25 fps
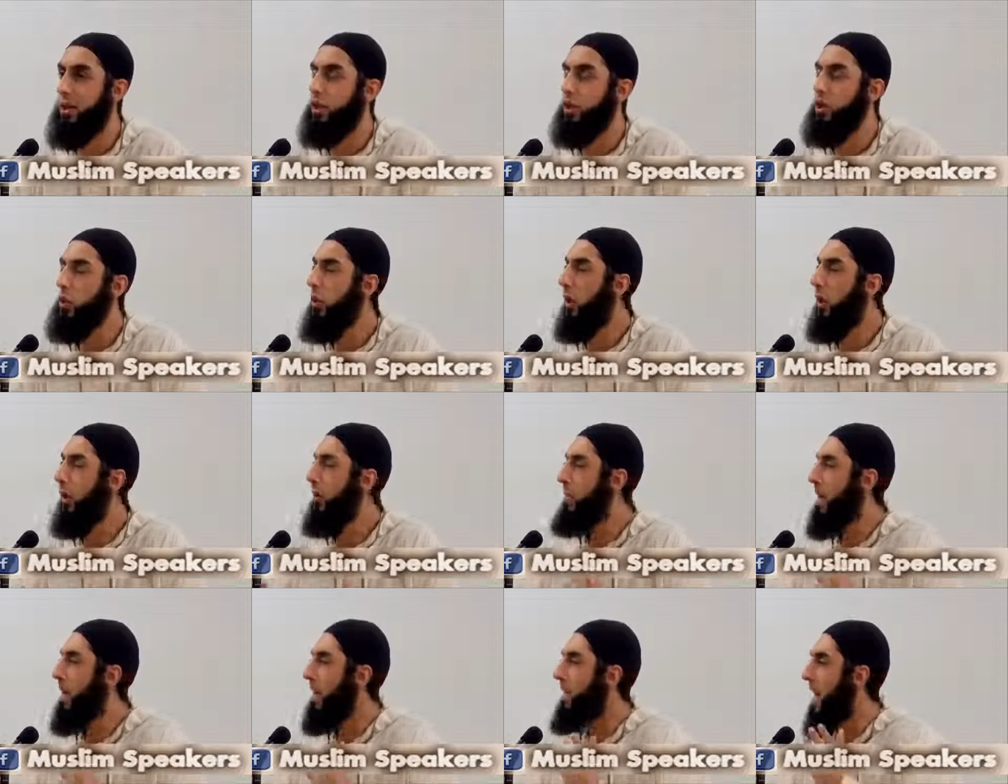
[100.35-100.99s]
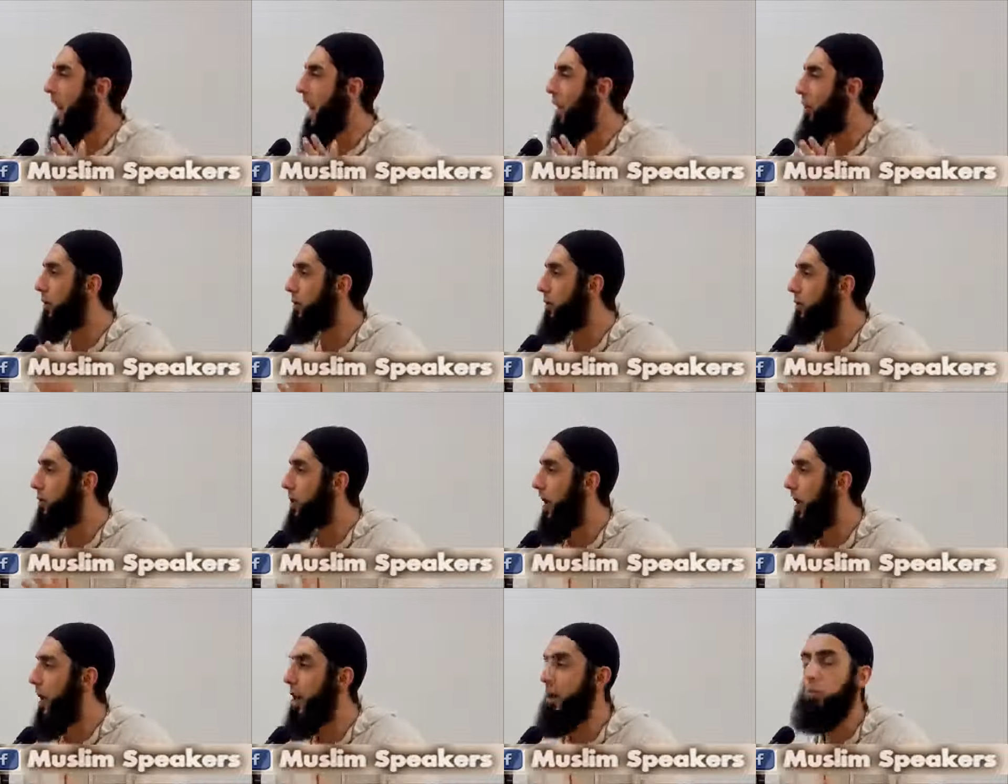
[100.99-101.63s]
You are made out
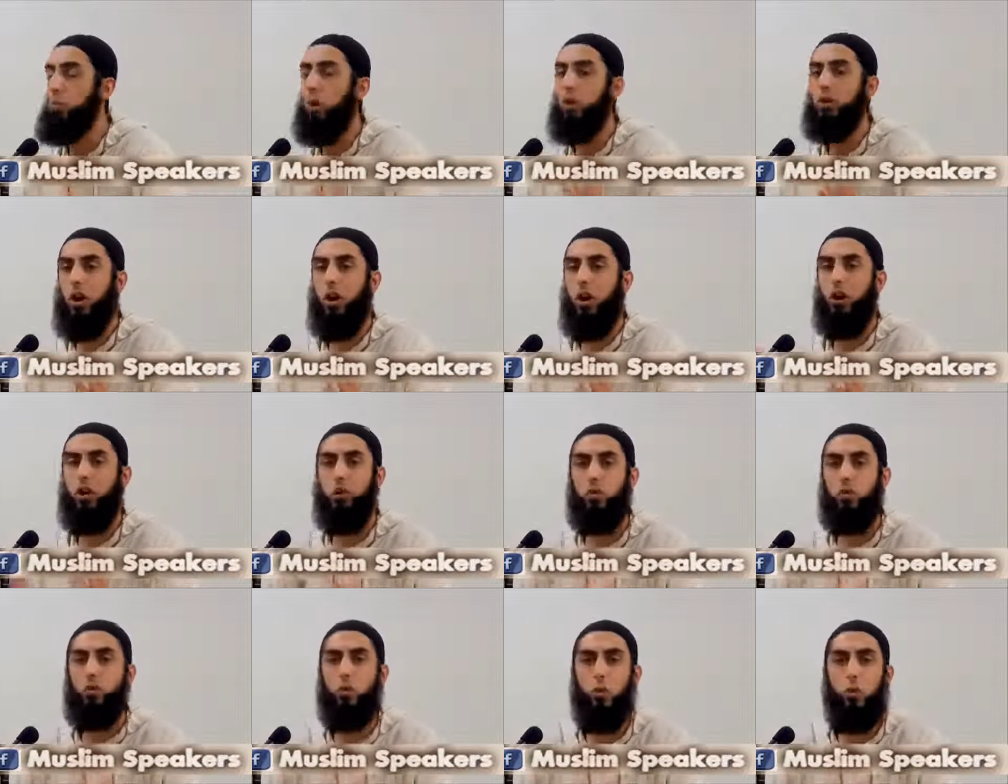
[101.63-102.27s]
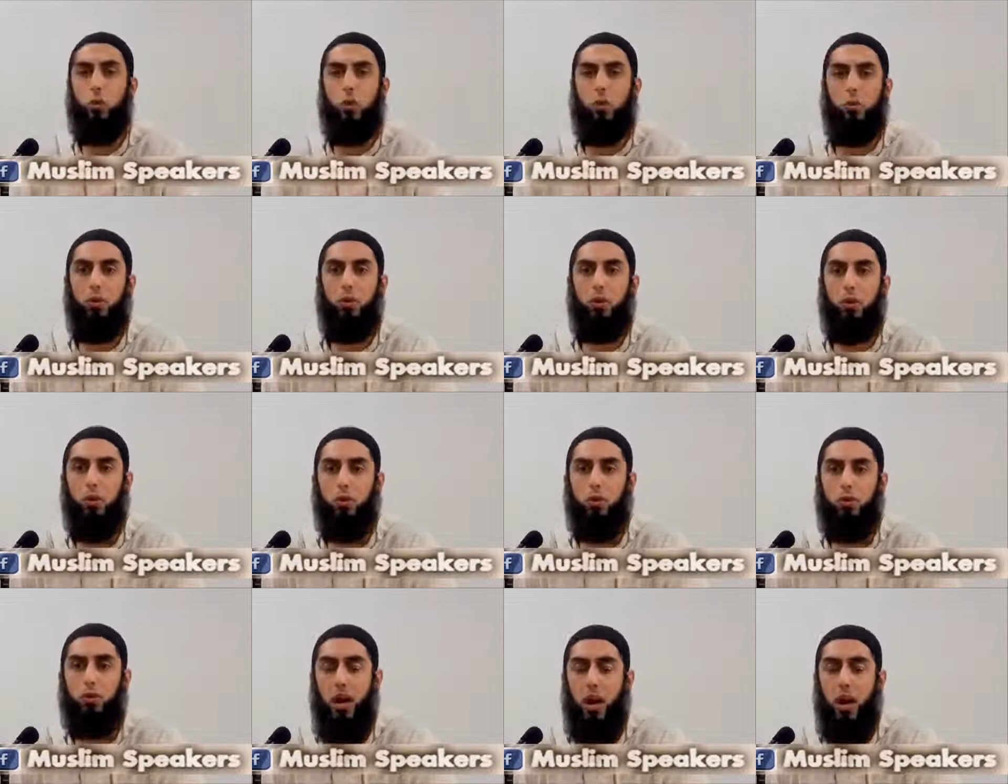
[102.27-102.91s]
of time. What are you doing with
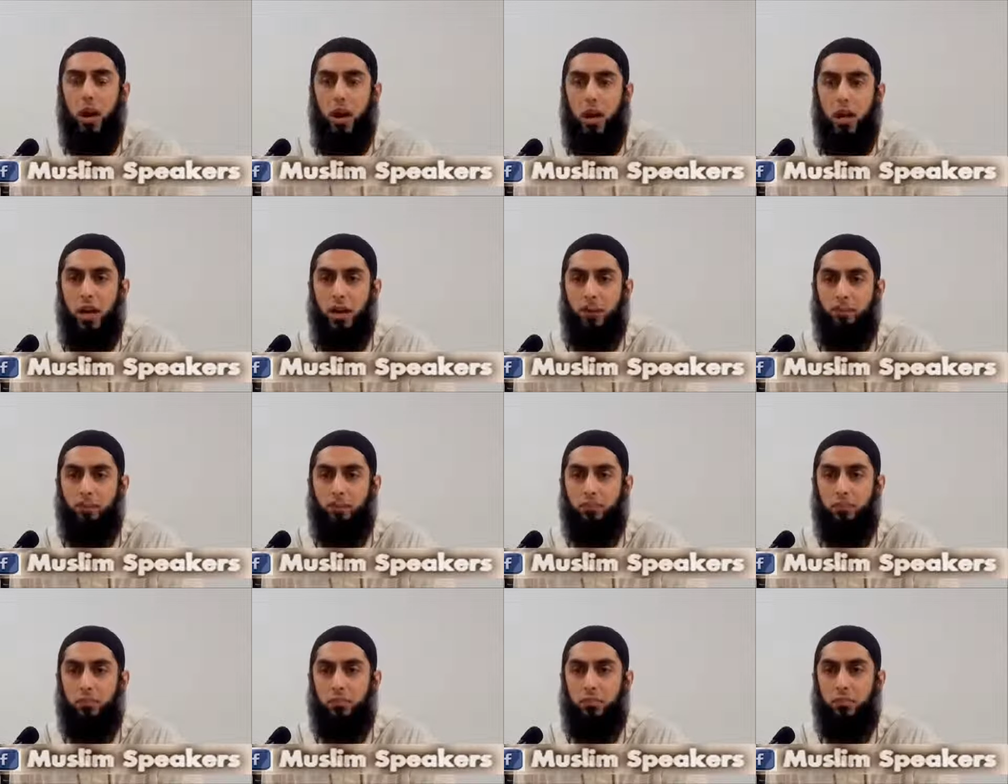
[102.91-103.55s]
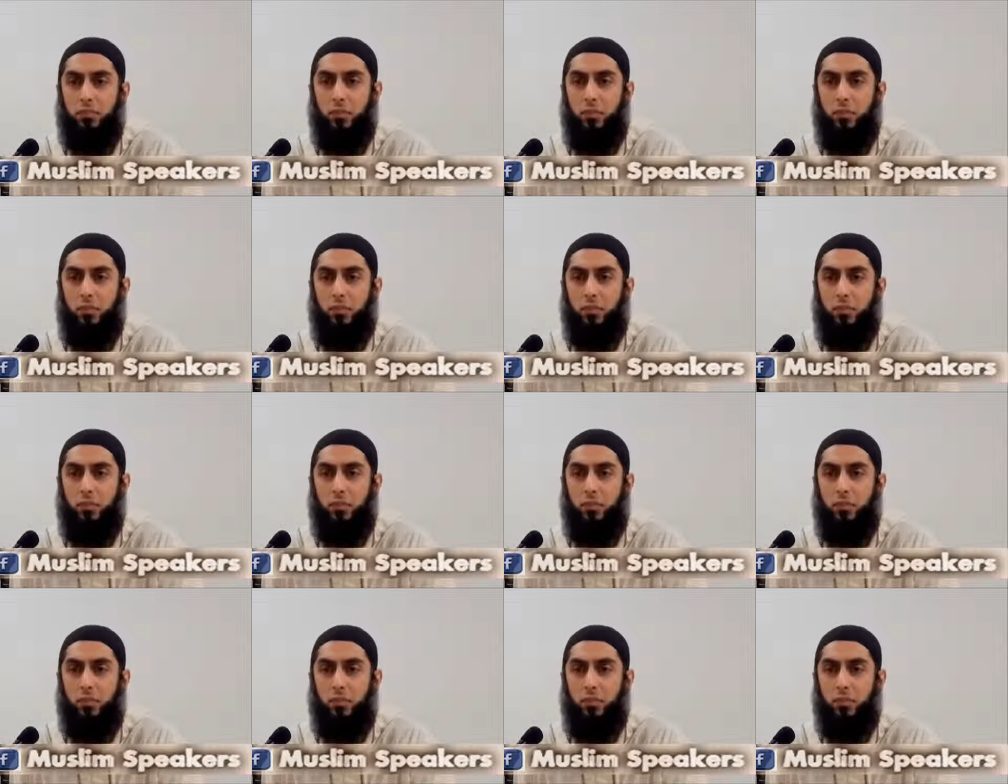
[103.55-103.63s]
your time?